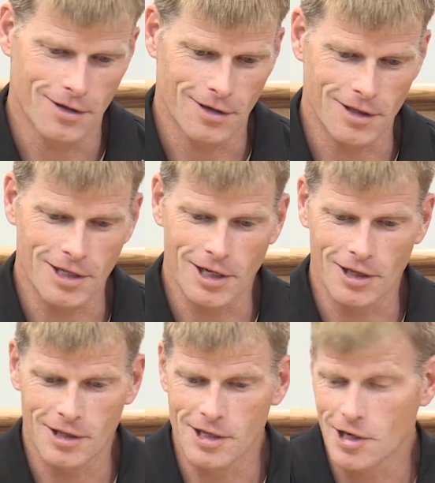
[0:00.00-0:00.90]
at the end
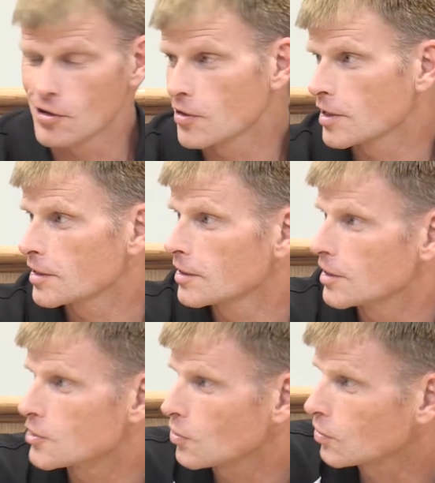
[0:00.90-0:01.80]
of the year,
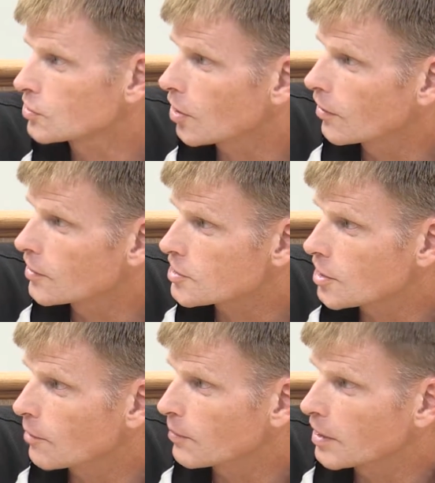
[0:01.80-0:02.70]
it totals all this
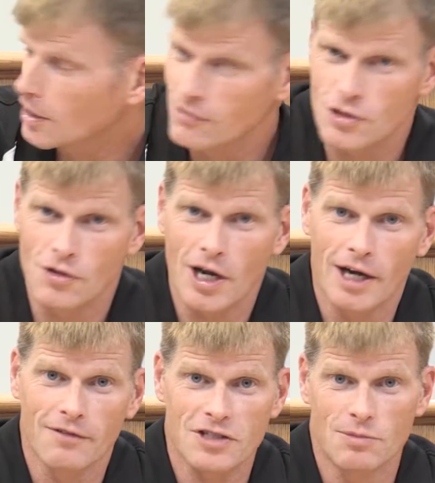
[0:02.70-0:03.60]
up and gives you
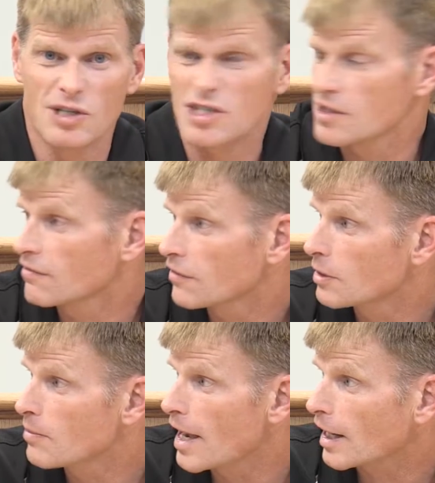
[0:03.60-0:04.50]
kind of some instant
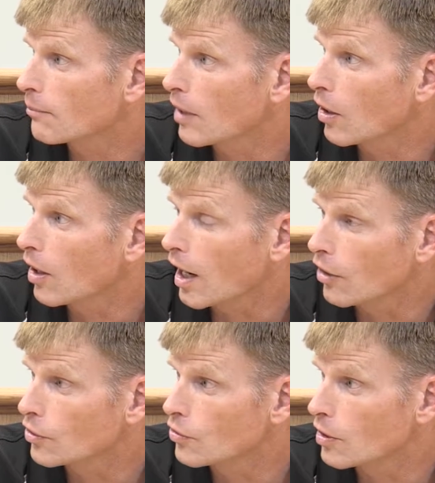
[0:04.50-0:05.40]
feedback about
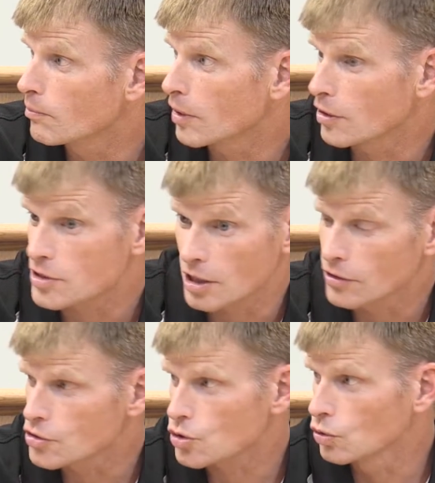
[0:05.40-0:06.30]
how you compare to
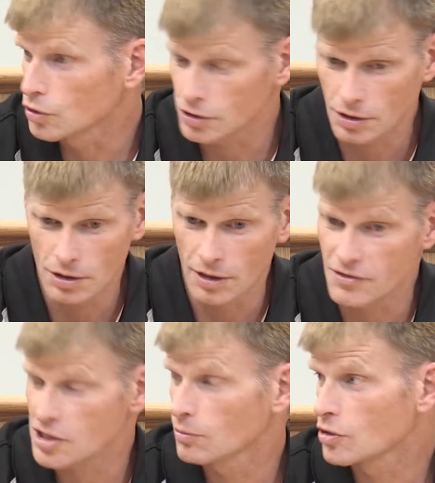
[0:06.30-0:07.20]
other schools of
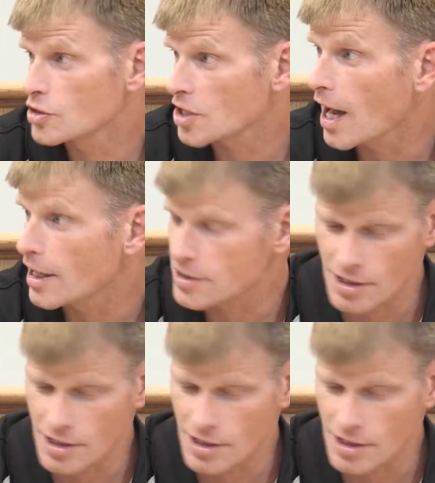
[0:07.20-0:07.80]
similar size.